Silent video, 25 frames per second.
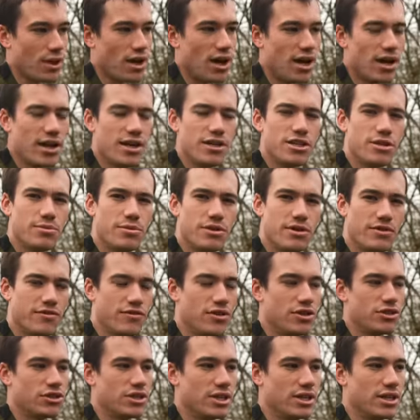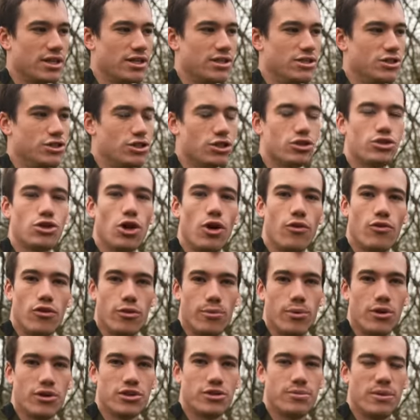I like to be fishing just off
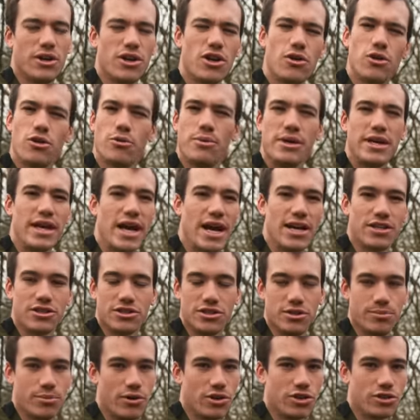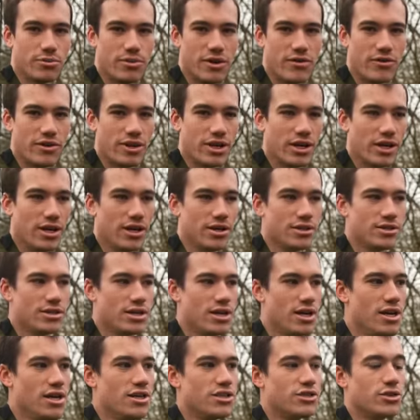the bottom. I don't want to be catching the bottom every cast.
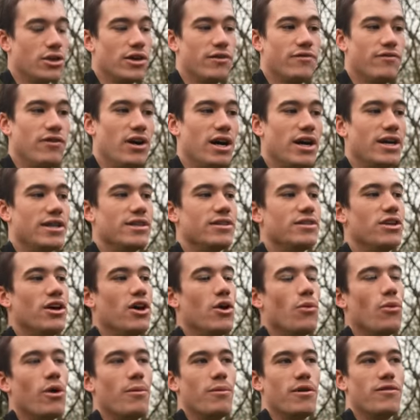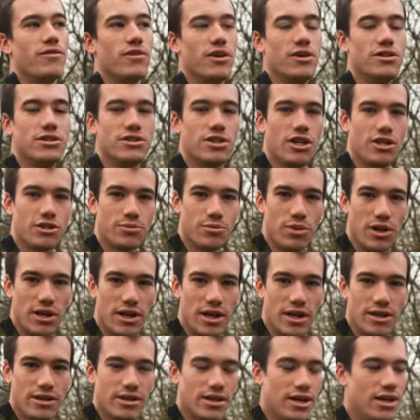So I find when my float starts
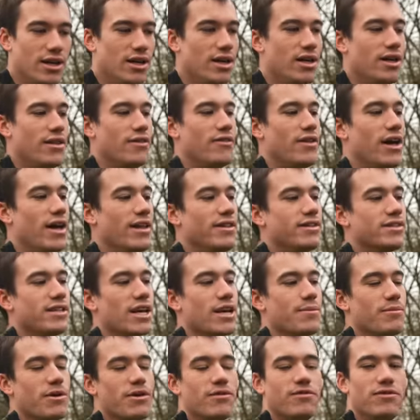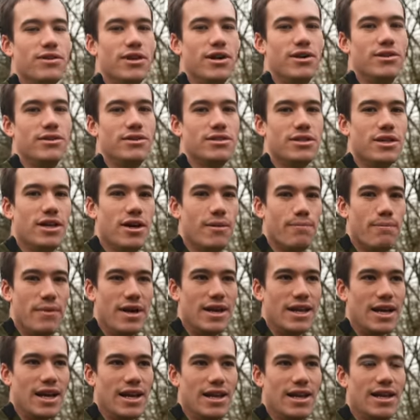pulling under, then take my float,
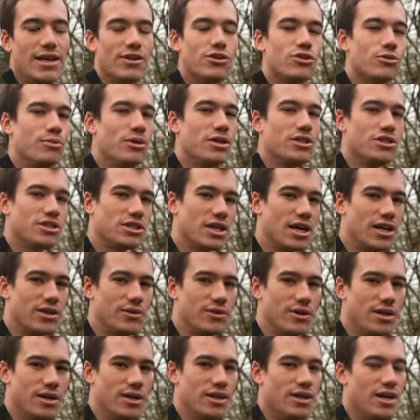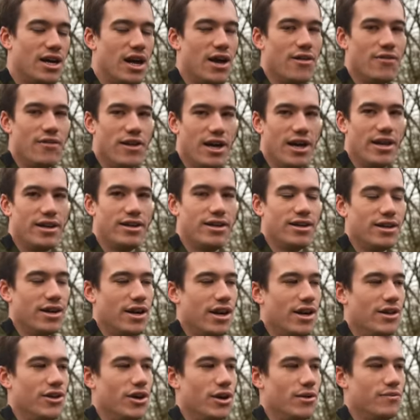make it a little bit shallower, and then
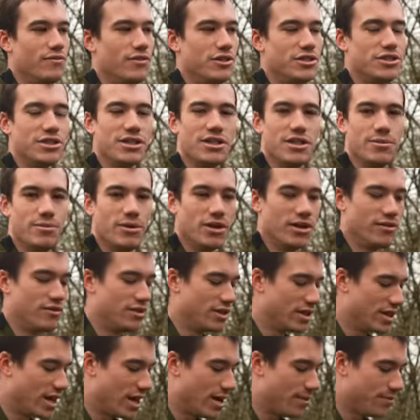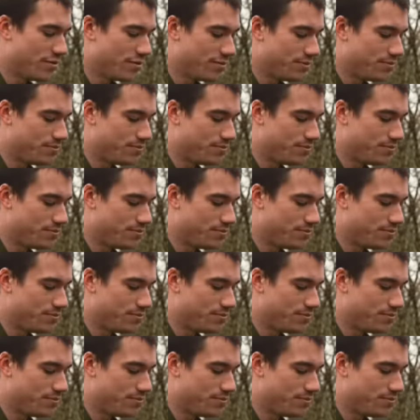I know I'm fishing at the perfect depth.